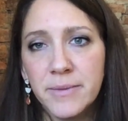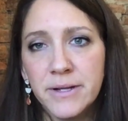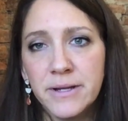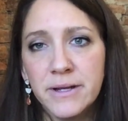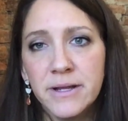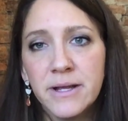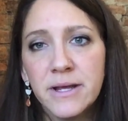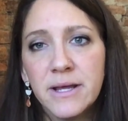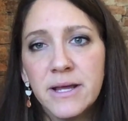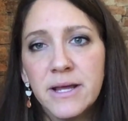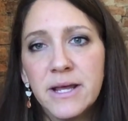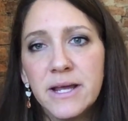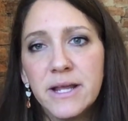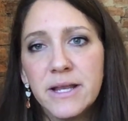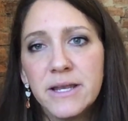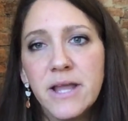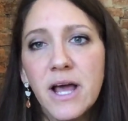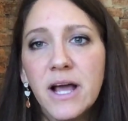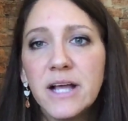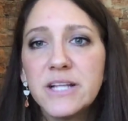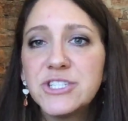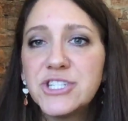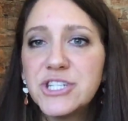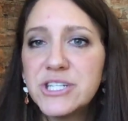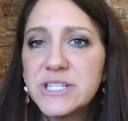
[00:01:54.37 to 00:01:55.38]
And
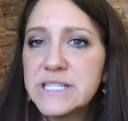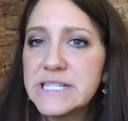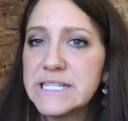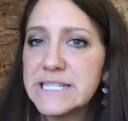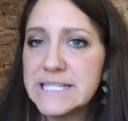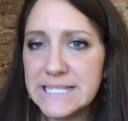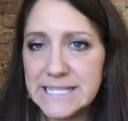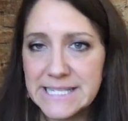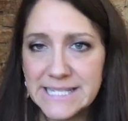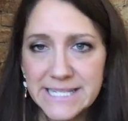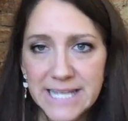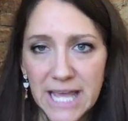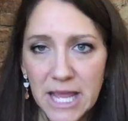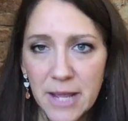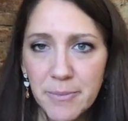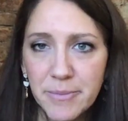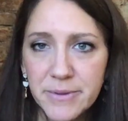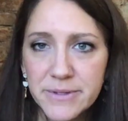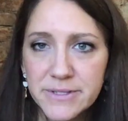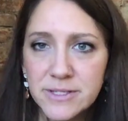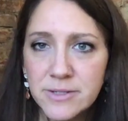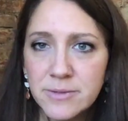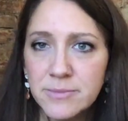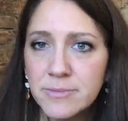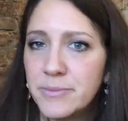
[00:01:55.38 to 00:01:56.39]
not just as
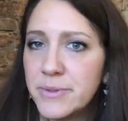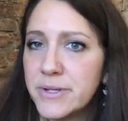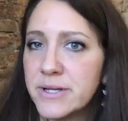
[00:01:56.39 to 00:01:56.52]
escapism,